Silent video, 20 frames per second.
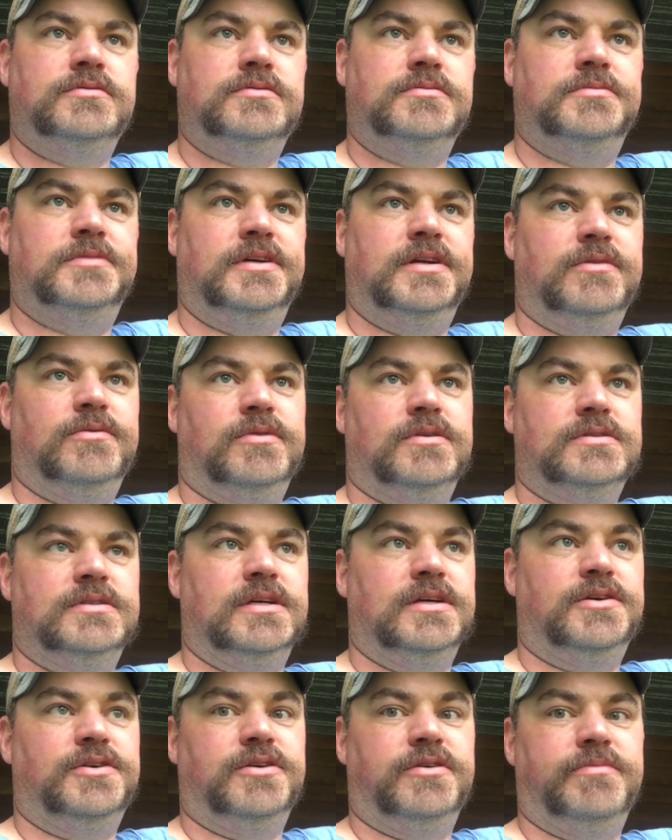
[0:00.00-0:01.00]
I mean,
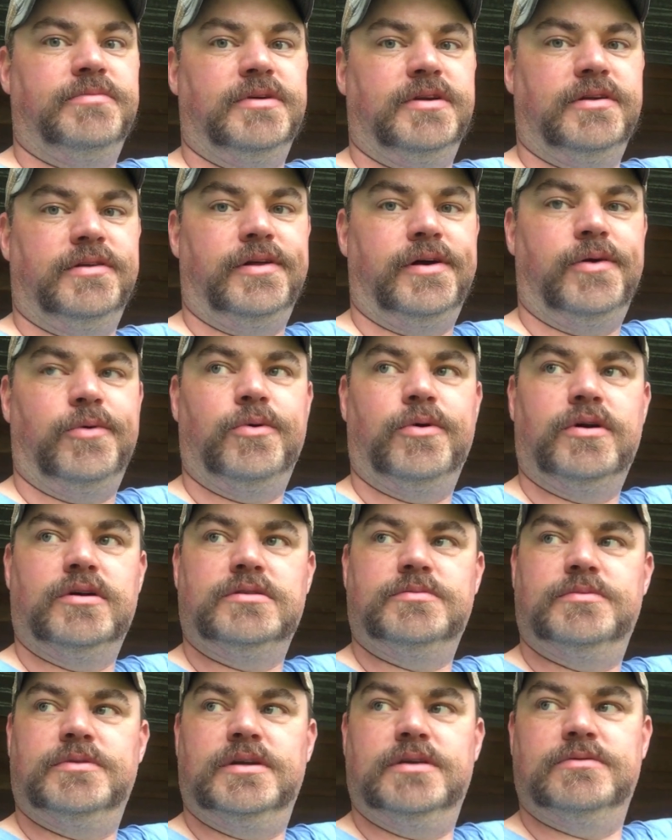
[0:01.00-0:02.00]
it could have been a lot
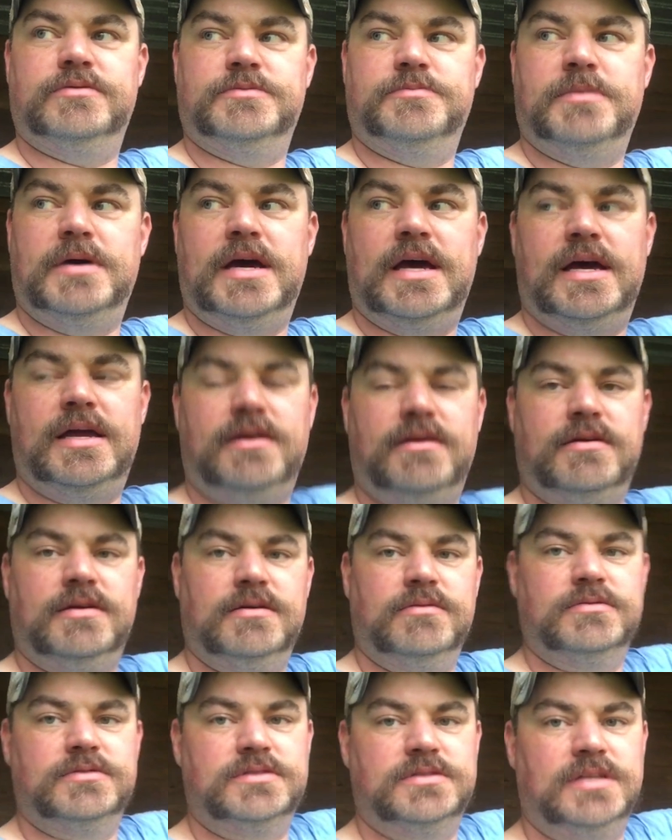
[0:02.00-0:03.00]
worse, but it was bad.
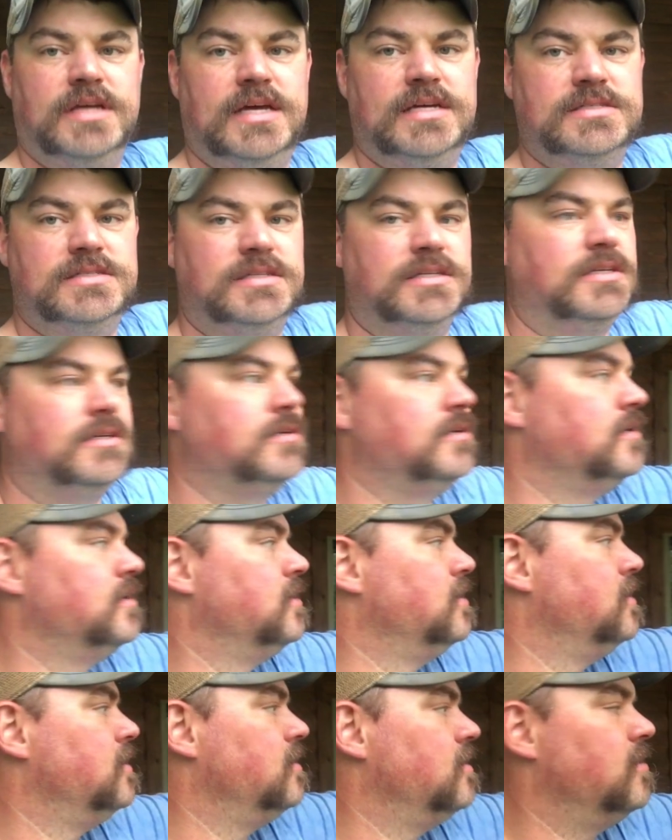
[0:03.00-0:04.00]
It was nasty,
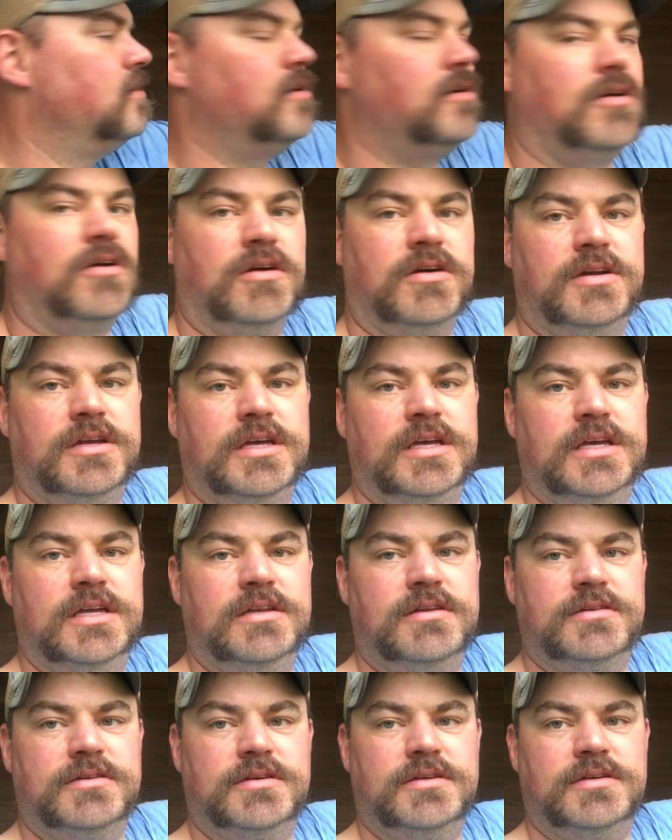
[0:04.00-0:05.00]
hard to
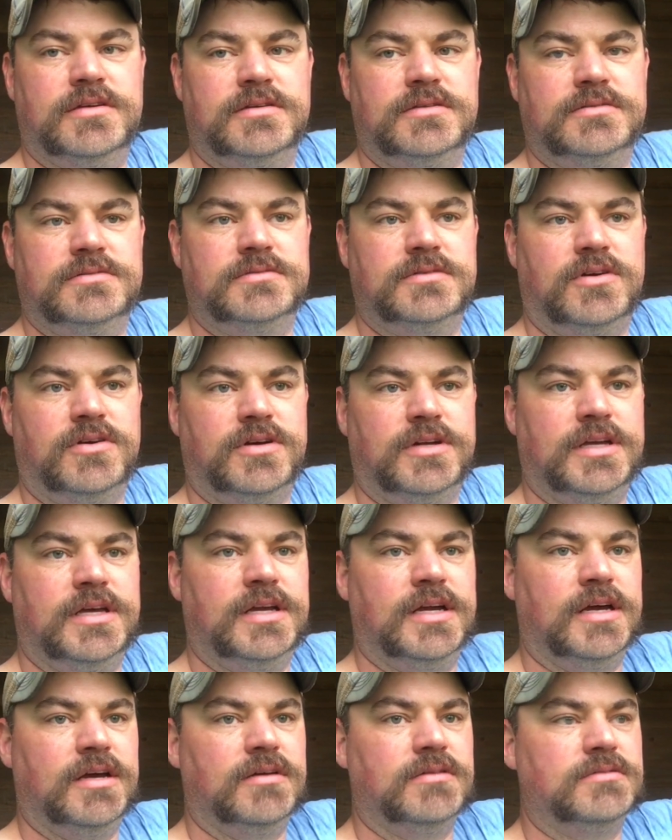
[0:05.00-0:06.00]
get
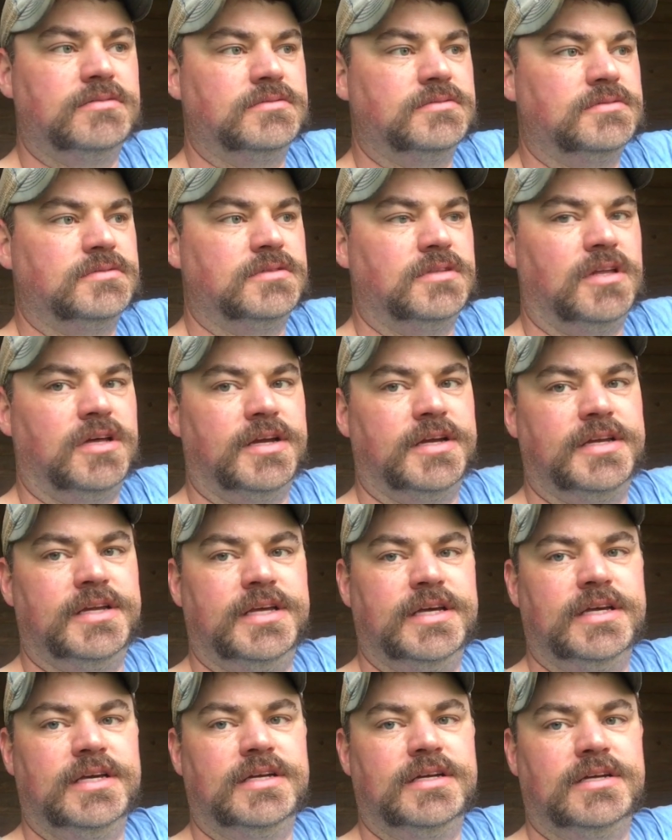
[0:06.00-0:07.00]
out. A lot of
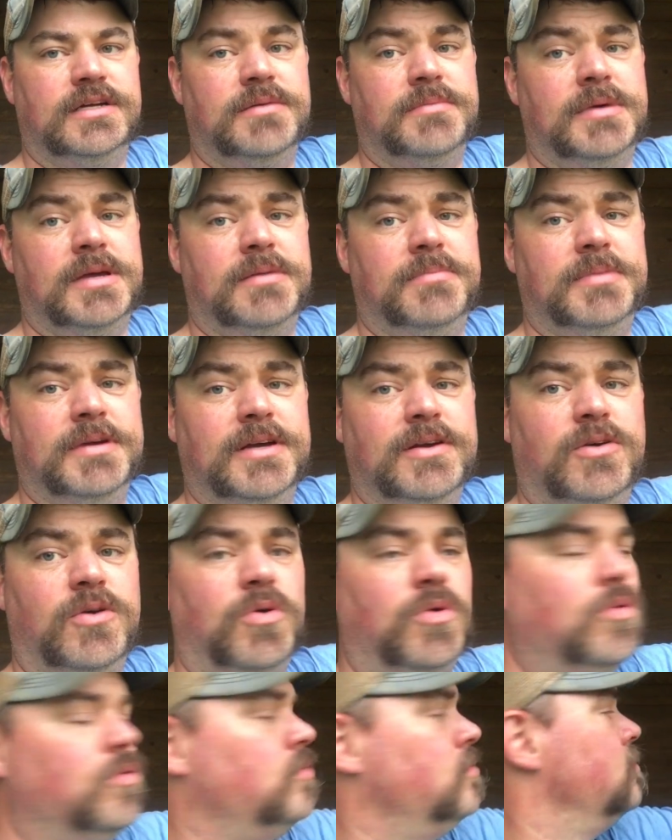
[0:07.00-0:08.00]
digging, and I made a big
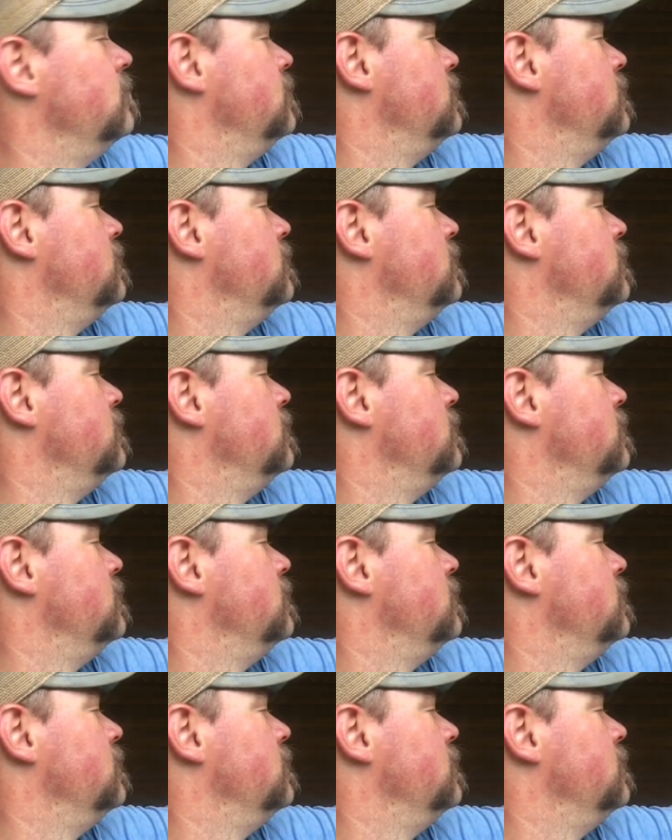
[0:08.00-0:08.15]
hole.